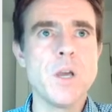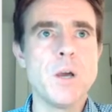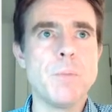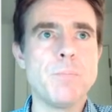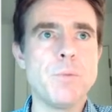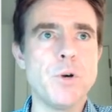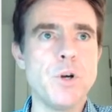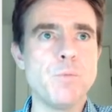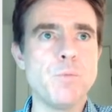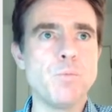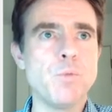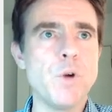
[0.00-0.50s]

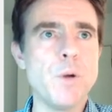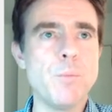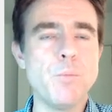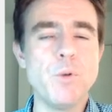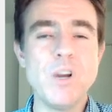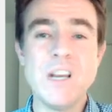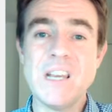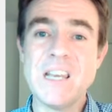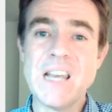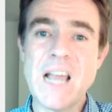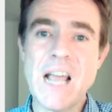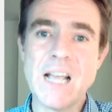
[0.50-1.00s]
But when
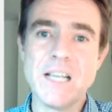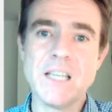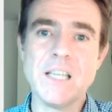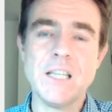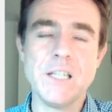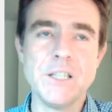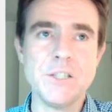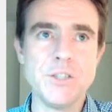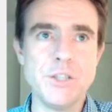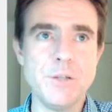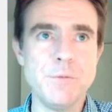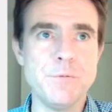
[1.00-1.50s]
we're
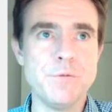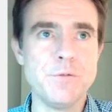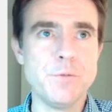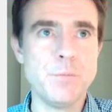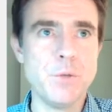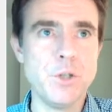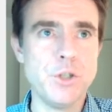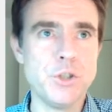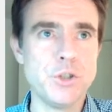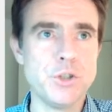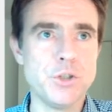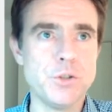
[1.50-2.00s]
lacking the
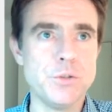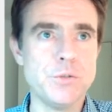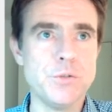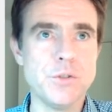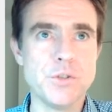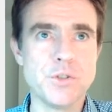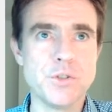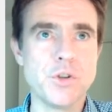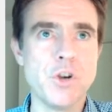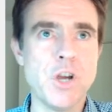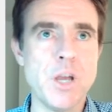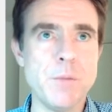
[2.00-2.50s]
information, the
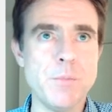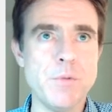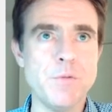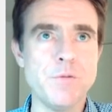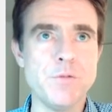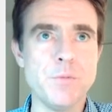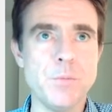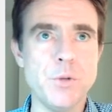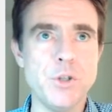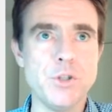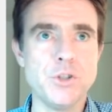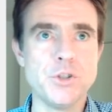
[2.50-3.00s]
time
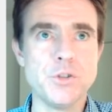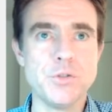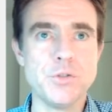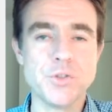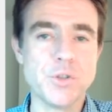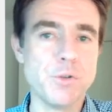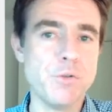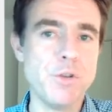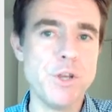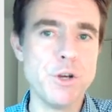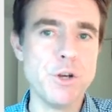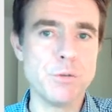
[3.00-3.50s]
information,
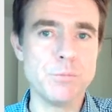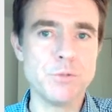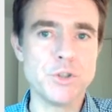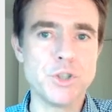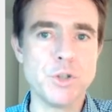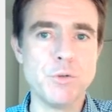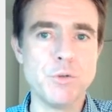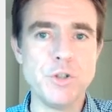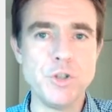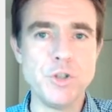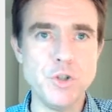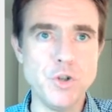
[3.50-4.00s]
so here I'm
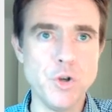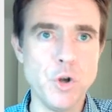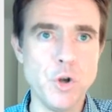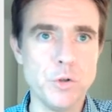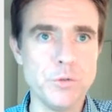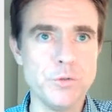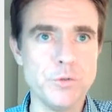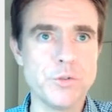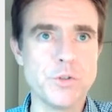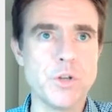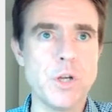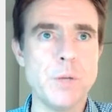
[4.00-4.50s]
showing
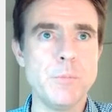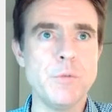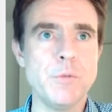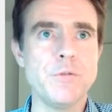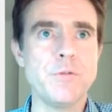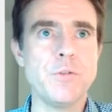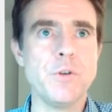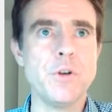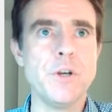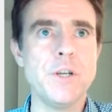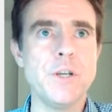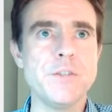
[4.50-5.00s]
non-time of
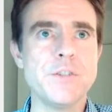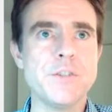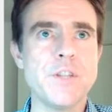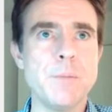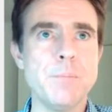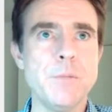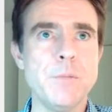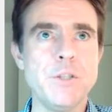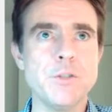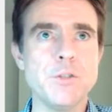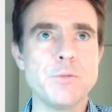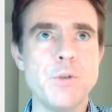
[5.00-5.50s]
flight, that
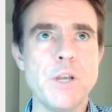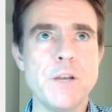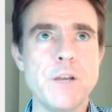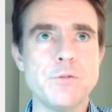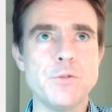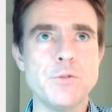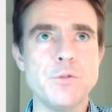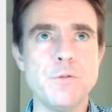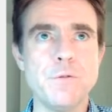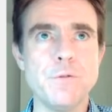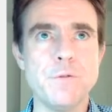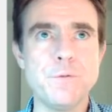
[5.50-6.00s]
means we have to
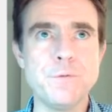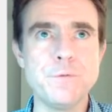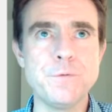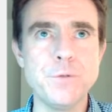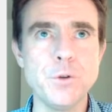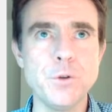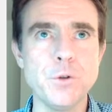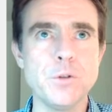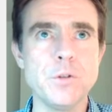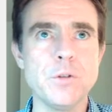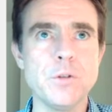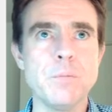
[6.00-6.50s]
do
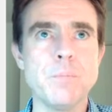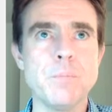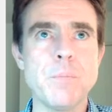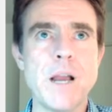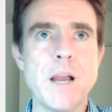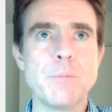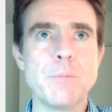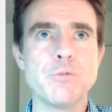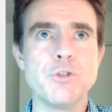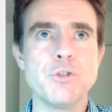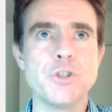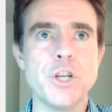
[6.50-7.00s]
full
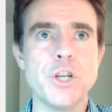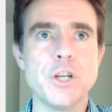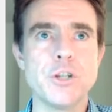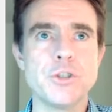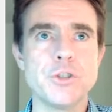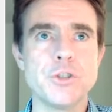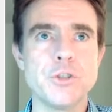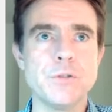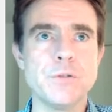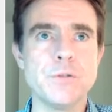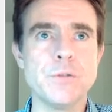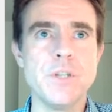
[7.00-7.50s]
back
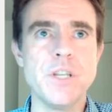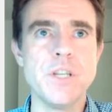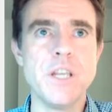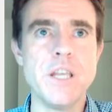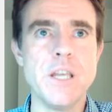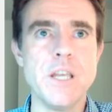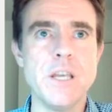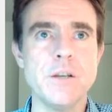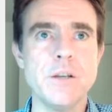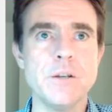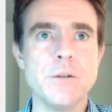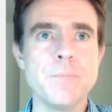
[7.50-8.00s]
projection
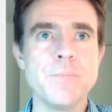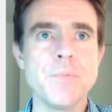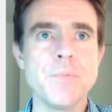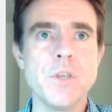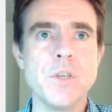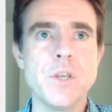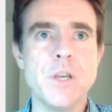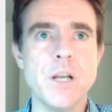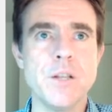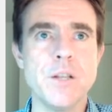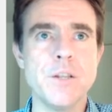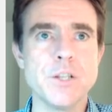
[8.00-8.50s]
here,
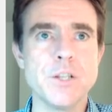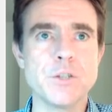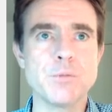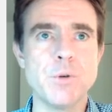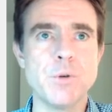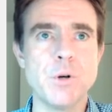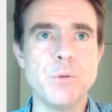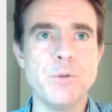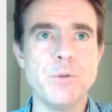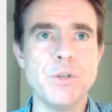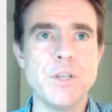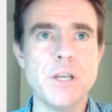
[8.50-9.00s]
and that's
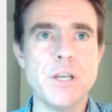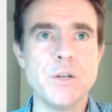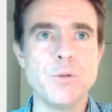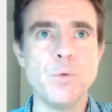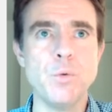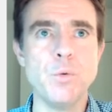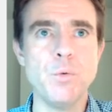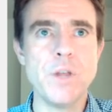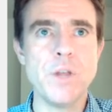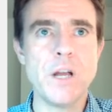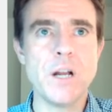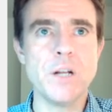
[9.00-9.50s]
why we get
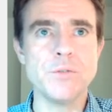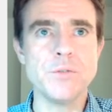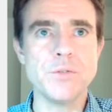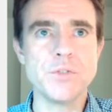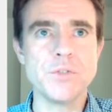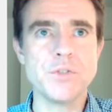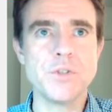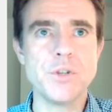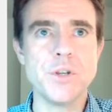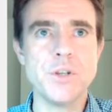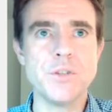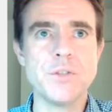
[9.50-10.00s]
all that
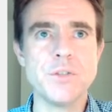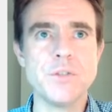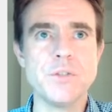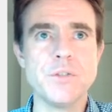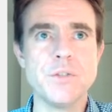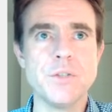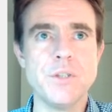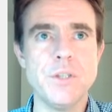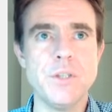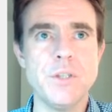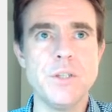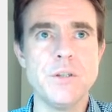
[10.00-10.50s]

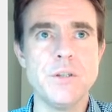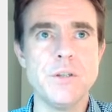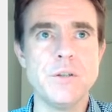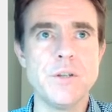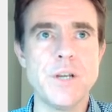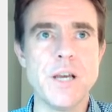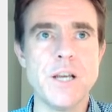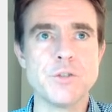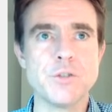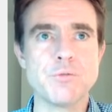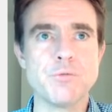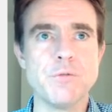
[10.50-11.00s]
uncertainty
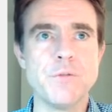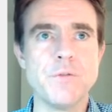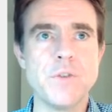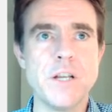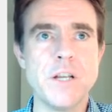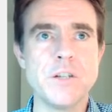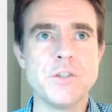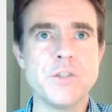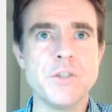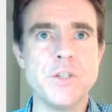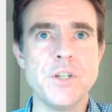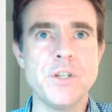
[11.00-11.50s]
as
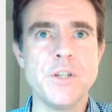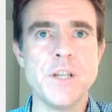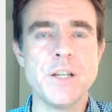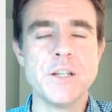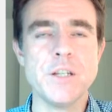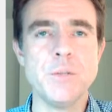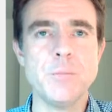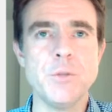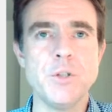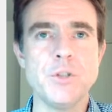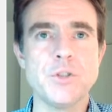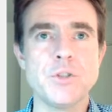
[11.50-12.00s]
reflected in that
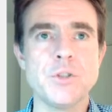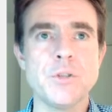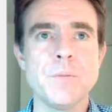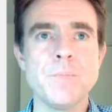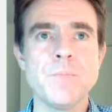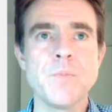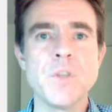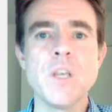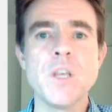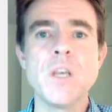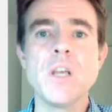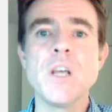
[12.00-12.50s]
image.
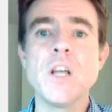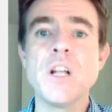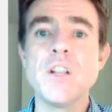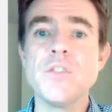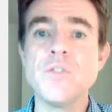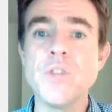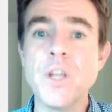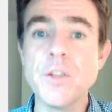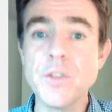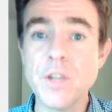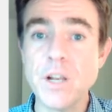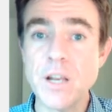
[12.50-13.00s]

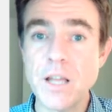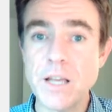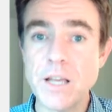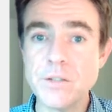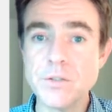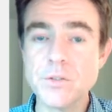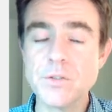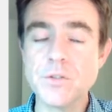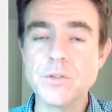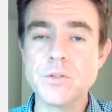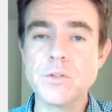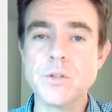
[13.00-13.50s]

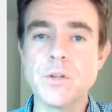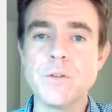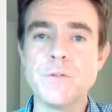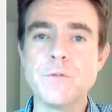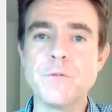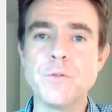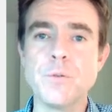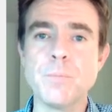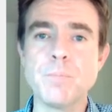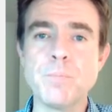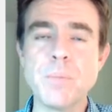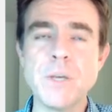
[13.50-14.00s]
Nonetheless,
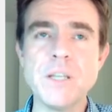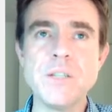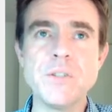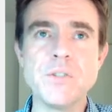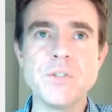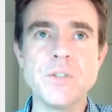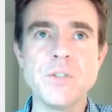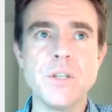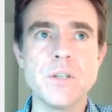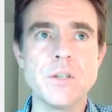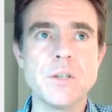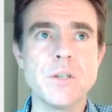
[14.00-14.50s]
for
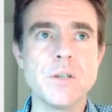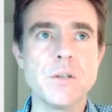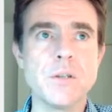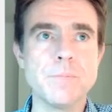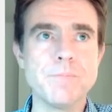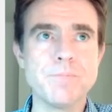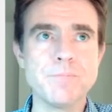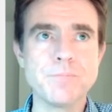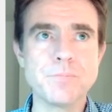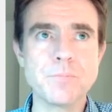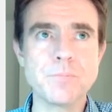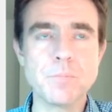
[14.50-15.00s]
basic
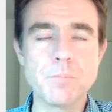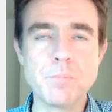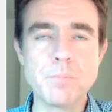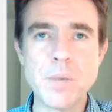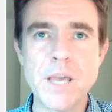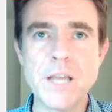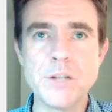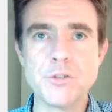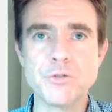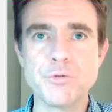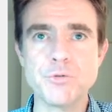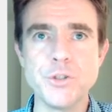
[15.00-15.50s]

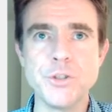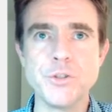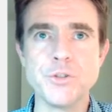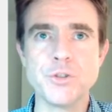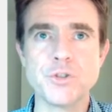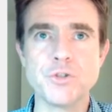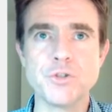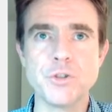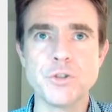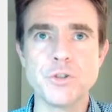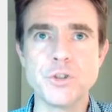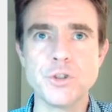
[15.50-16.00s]
PET
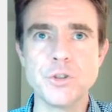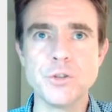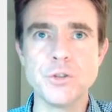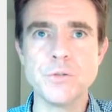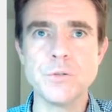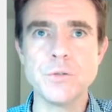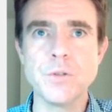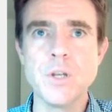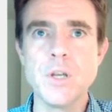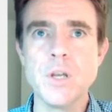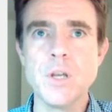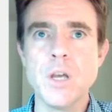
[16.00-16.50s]

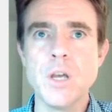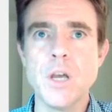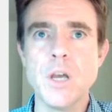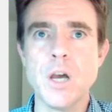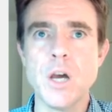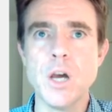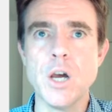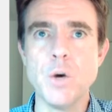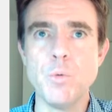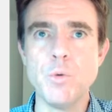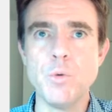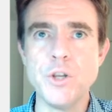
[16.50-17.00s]
reconstruction,
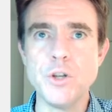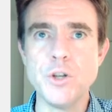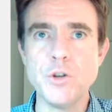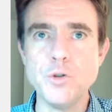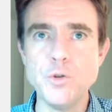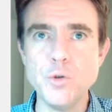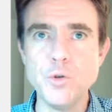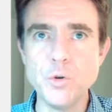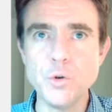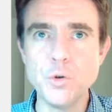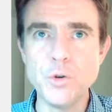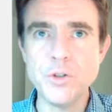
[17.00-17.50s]
we are
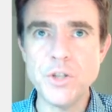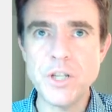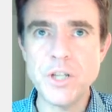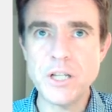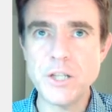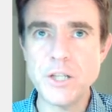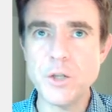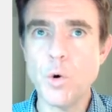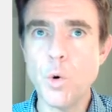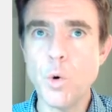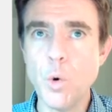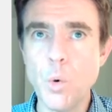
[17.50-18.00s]

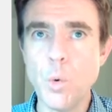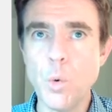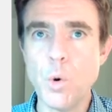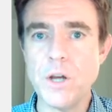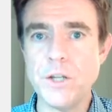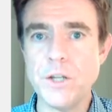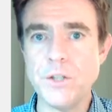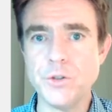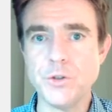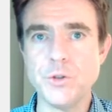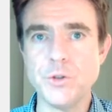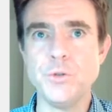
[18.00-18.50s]
nearly
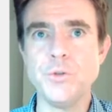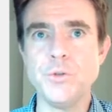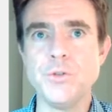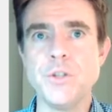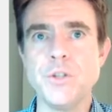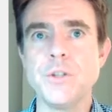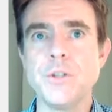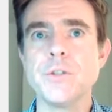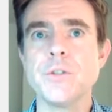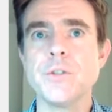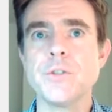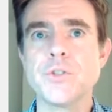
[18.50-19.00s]
always
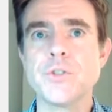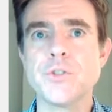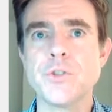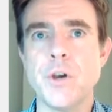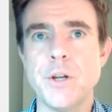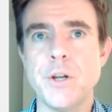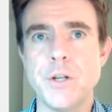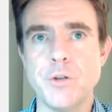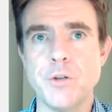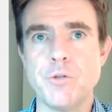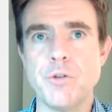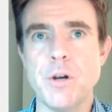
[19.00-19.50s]
using
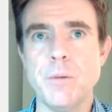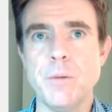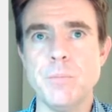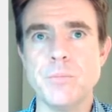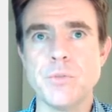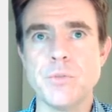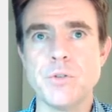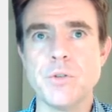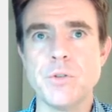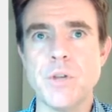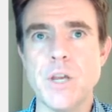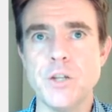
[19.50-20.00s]

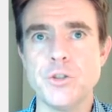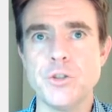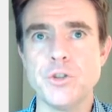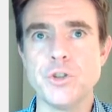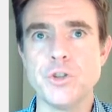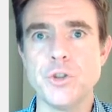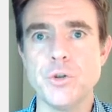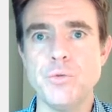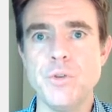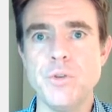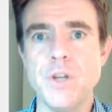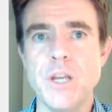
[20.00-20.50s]
sinograms, as
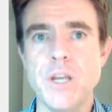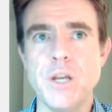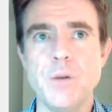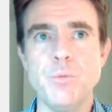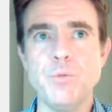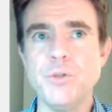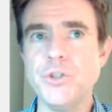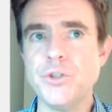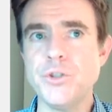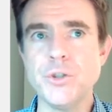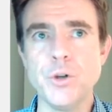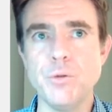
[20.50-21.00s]
shown here.
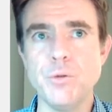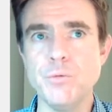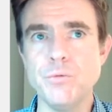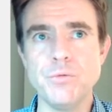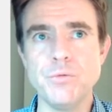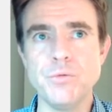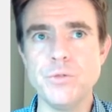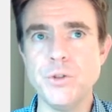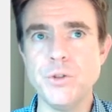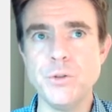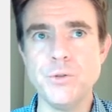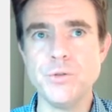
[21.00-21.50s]
We
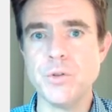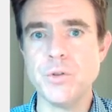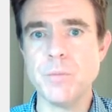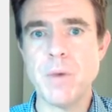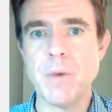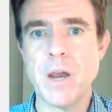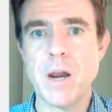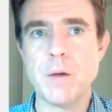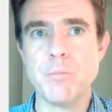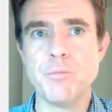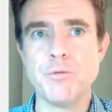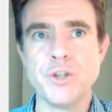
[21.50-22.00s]
don't use the
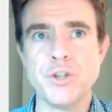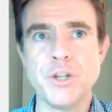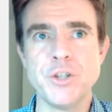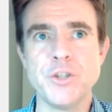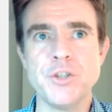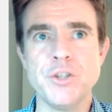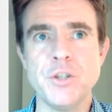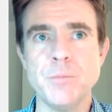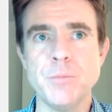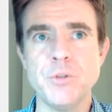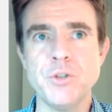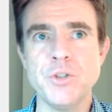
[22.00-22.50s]
back
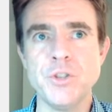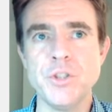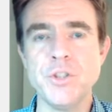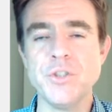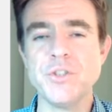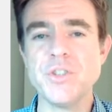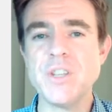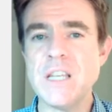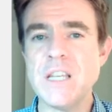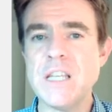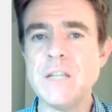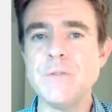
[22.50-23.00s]
projected
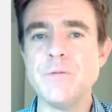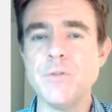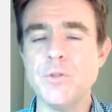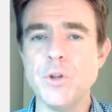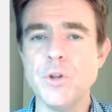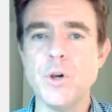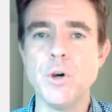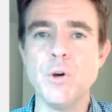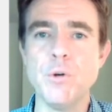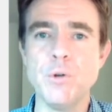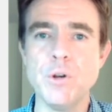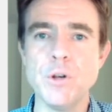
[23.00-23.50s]
images, even
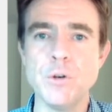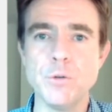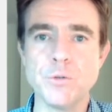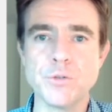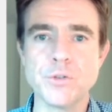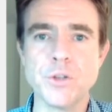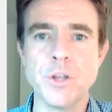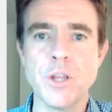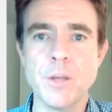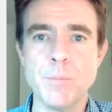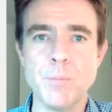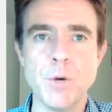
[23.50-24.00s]
though it looks
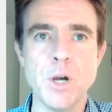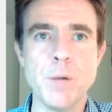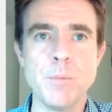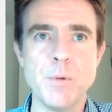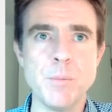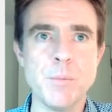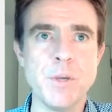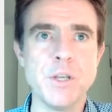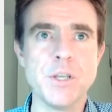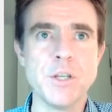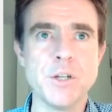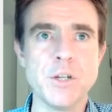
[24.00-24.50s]
like they might be
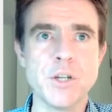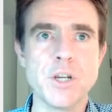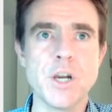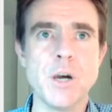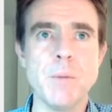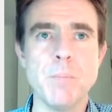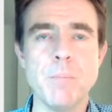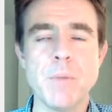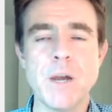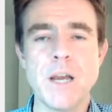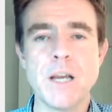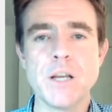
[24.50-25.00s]
making a
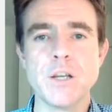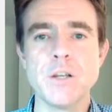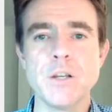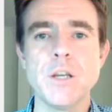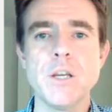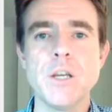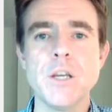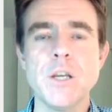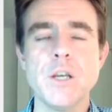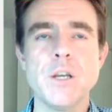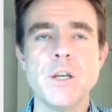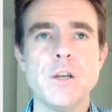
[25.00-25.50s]
comeback
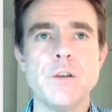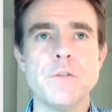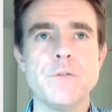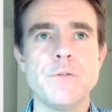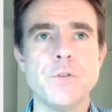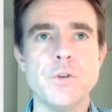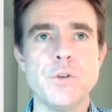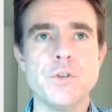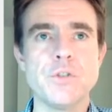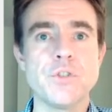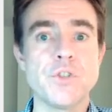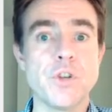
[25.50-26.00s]

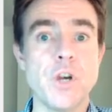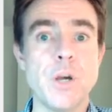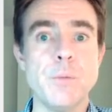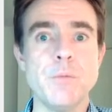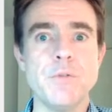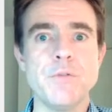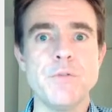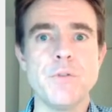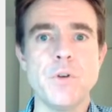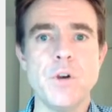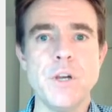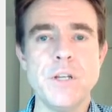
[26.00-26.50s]
for time
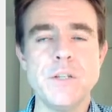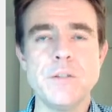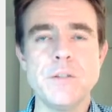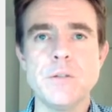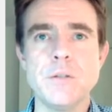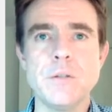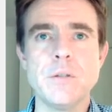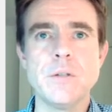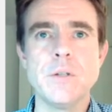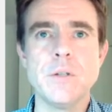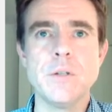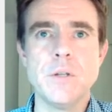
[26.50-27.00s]
of flight
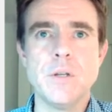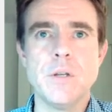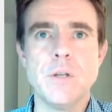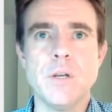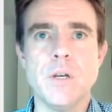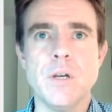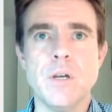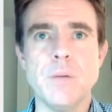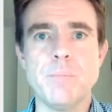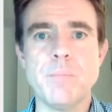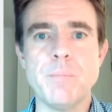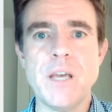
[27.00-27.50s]

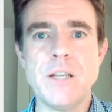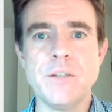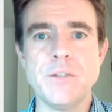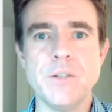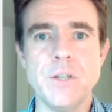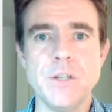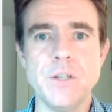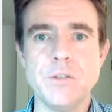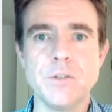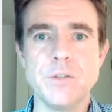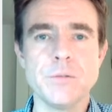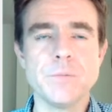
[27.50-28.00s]
PET
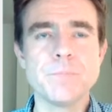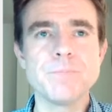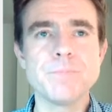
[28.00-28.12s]
data.